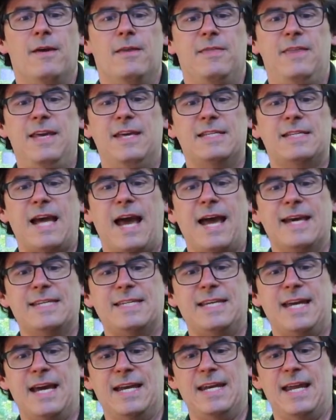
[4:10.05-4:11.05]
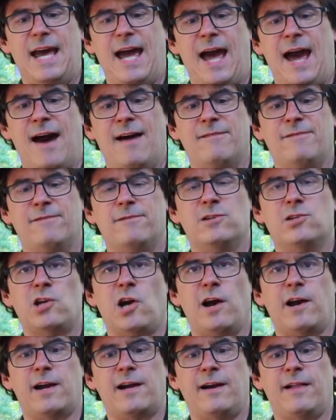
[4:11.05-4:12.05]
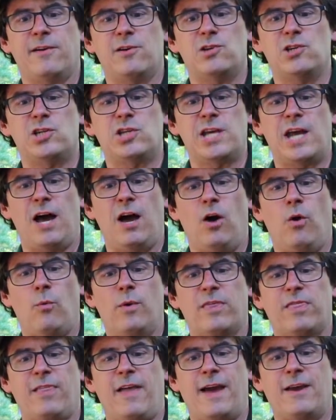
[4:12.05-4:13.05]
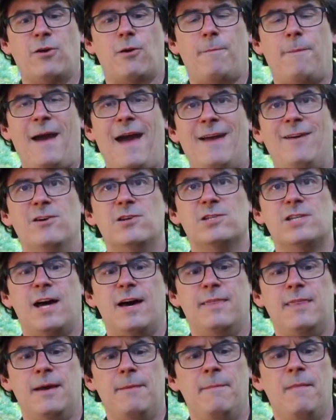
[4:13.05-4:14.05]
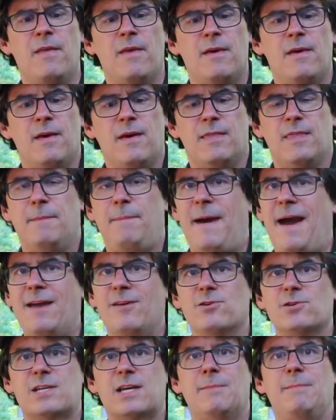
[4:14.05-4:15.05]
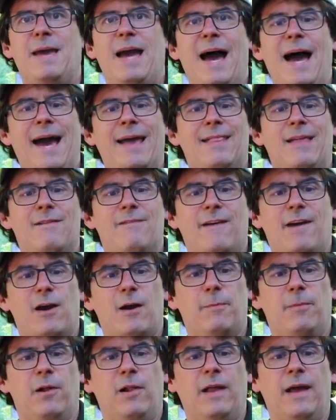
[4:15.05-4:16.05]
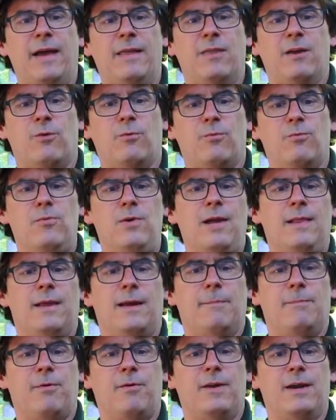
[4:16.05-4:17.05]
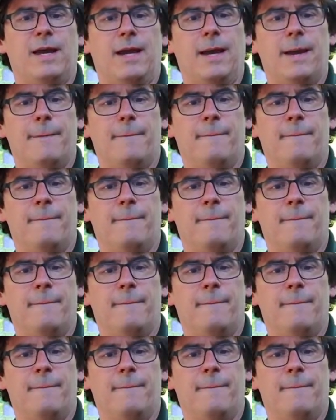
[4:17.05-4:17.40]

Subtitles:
These guys tend to have dark colored shell with lighter patterns on them. The patterns can be highly variable and they're really pretty.